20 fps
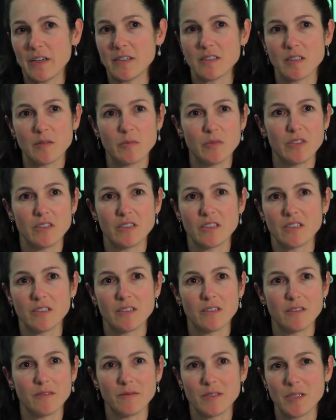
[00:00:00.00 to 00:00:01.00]
similar
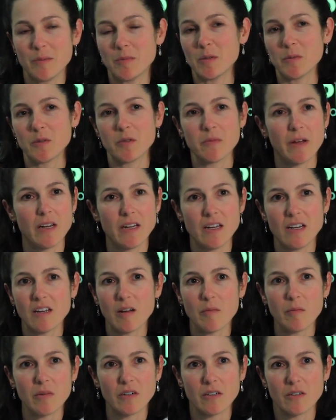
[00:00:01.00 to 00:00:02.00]
to symptoms from any
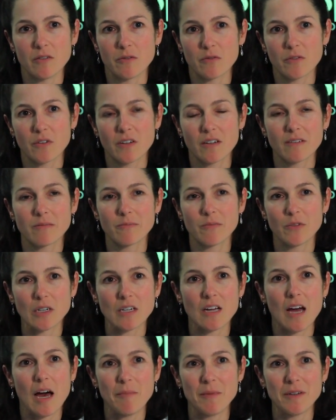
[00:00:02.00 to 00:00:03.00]
number of more
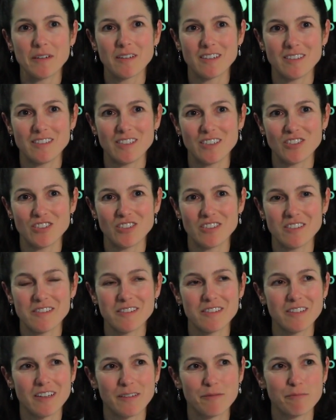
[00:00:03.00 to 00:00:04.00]
common conditions like